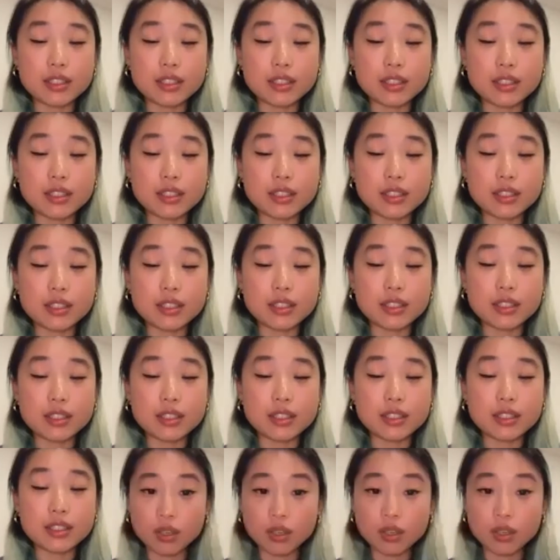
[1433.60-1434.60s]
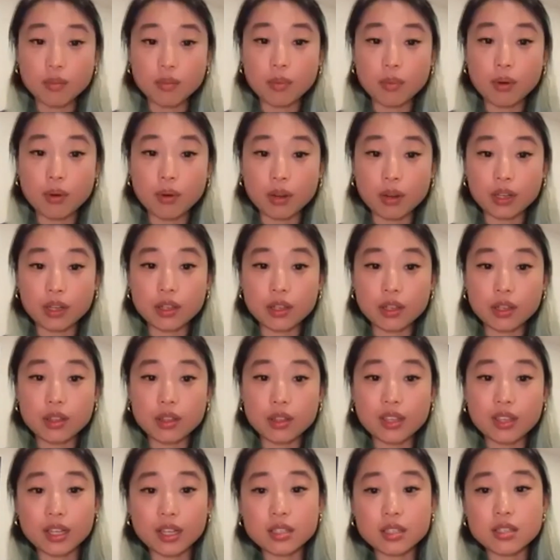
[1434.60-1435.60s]
component is really
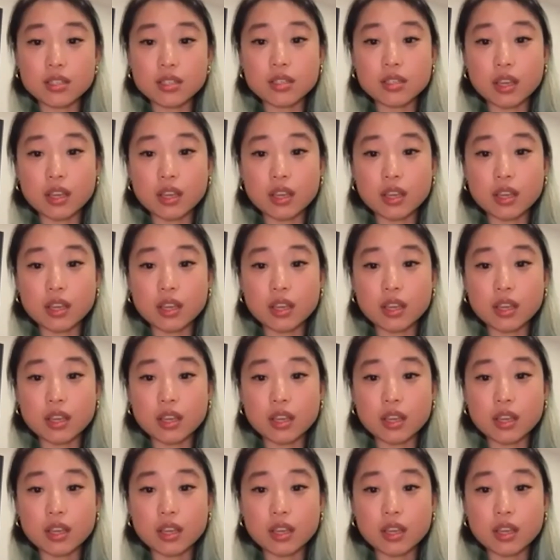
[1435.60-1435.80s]
important.